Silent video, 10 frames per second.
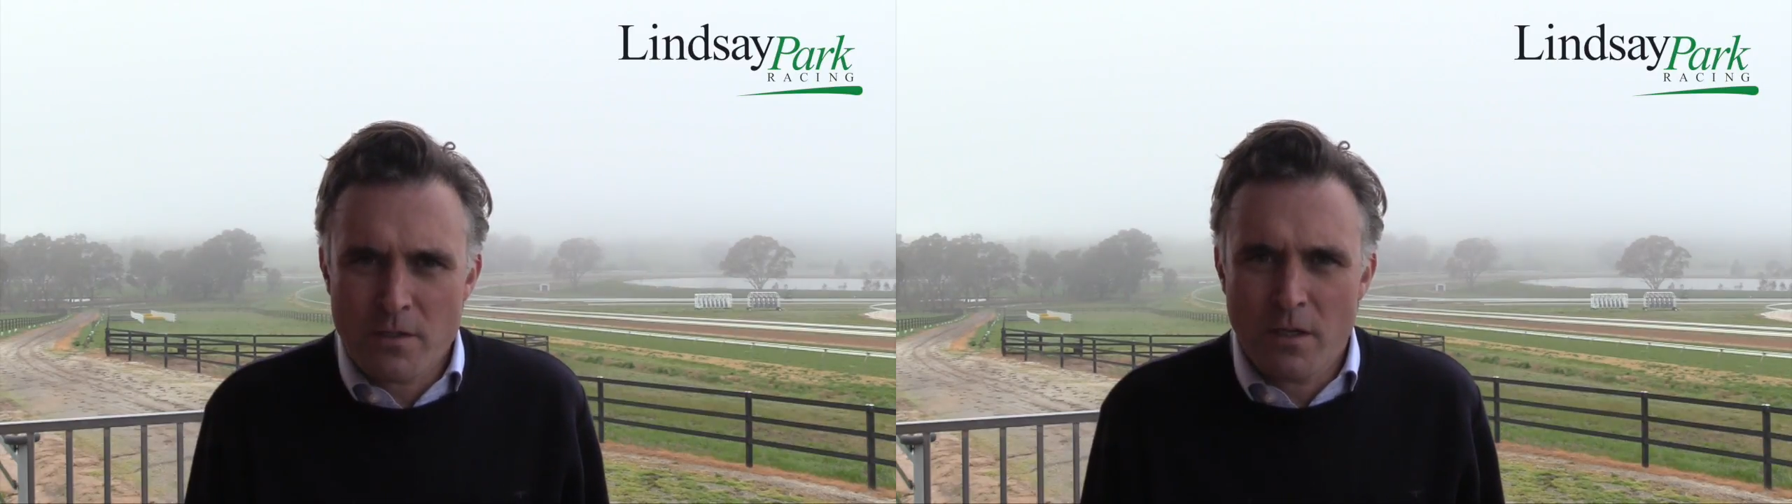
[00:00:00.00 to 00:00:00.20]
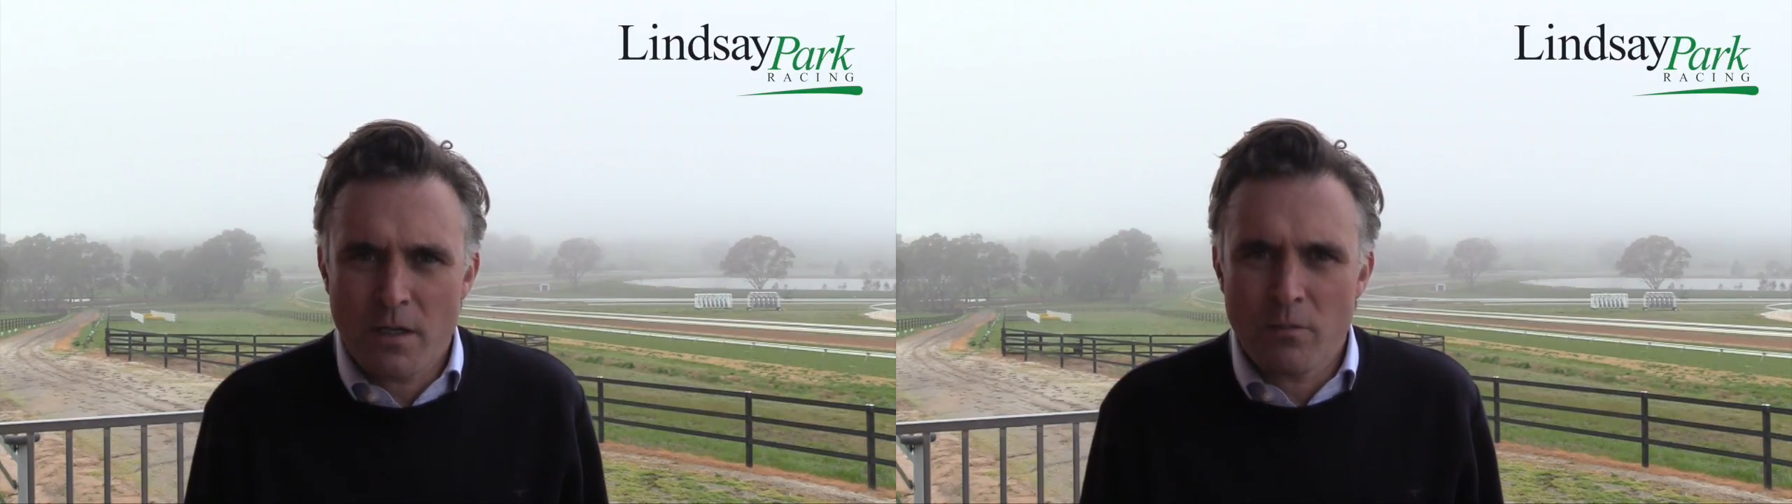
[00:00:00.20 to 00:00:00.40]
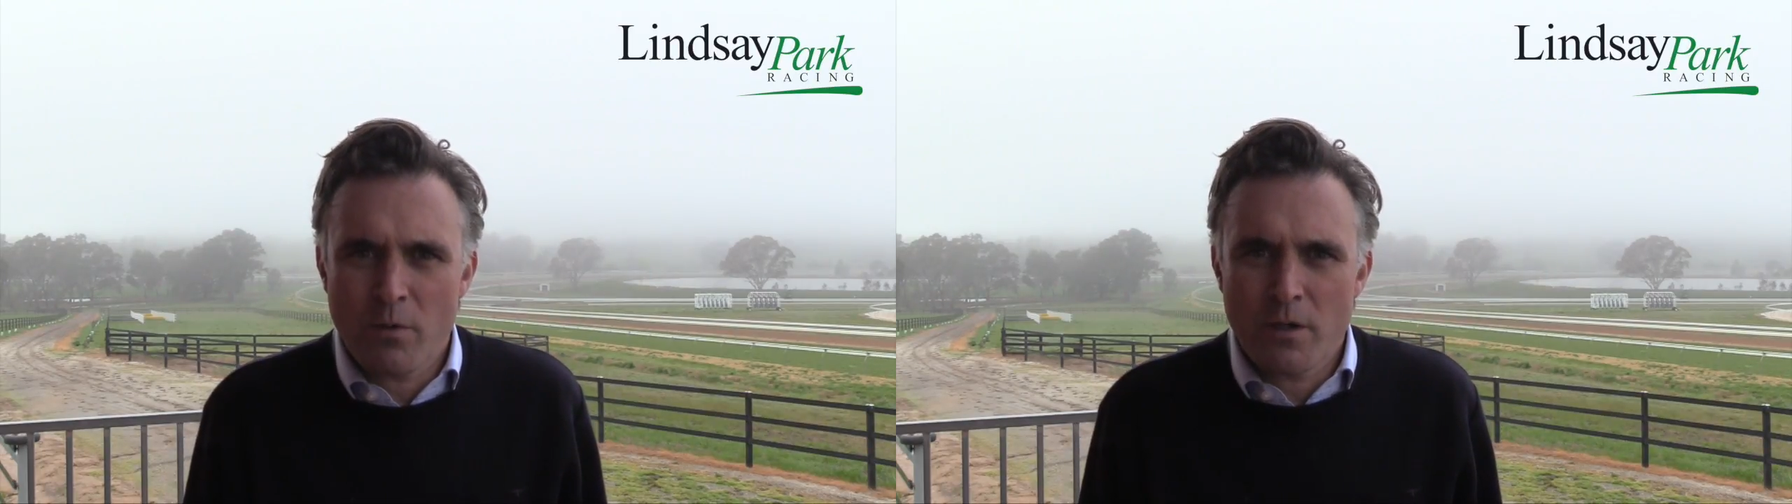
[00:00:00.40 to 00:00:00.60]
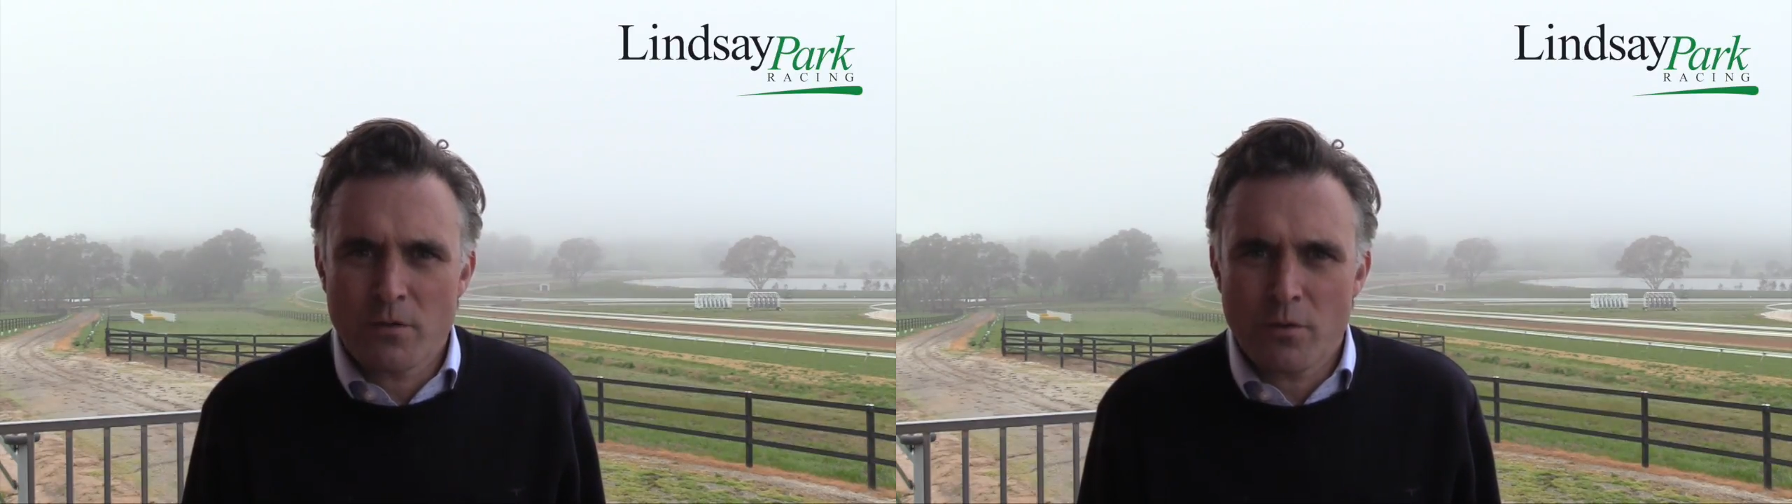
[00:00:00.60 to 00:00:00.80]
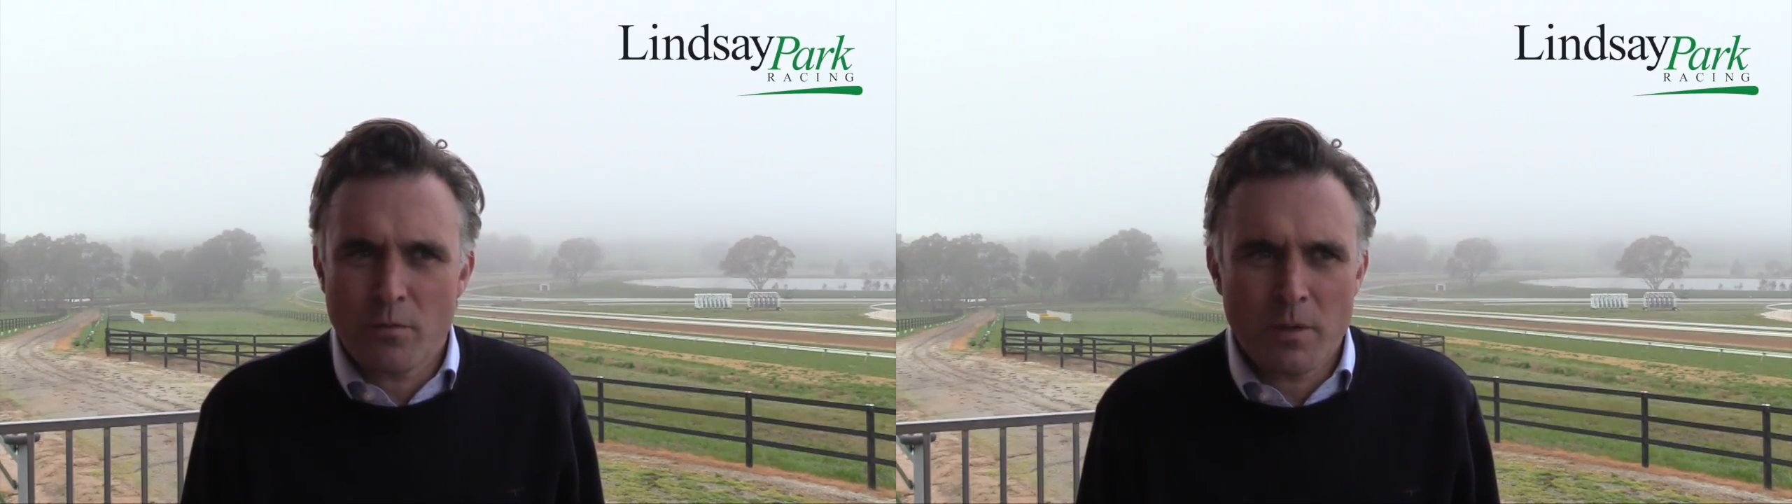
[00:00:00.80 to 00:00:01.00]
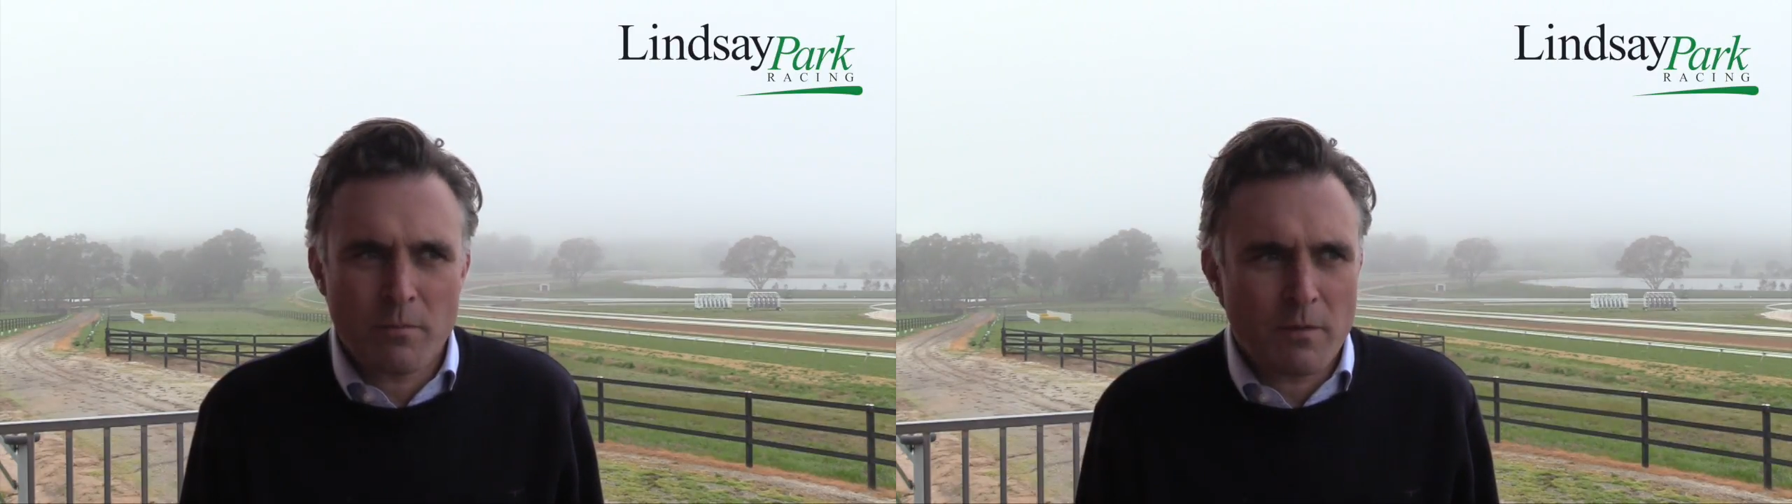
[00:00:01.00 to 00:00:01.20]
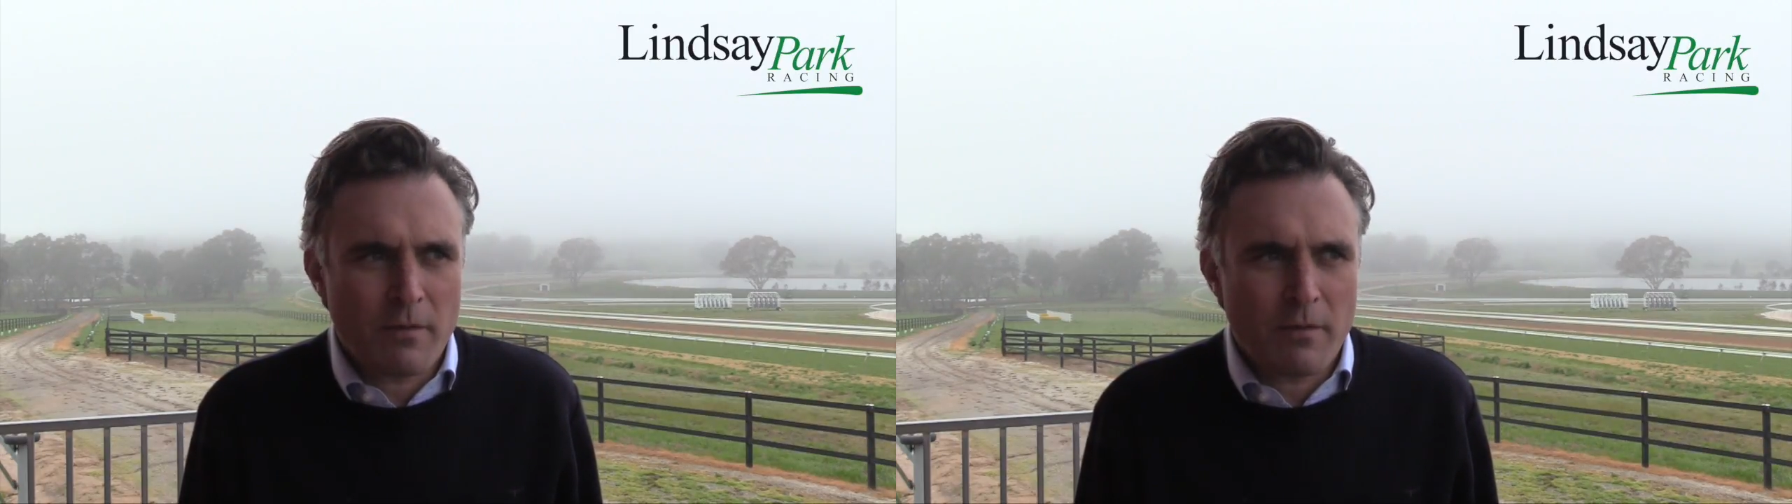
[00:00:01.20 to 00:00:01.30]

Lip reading: the slightly wide draw with him.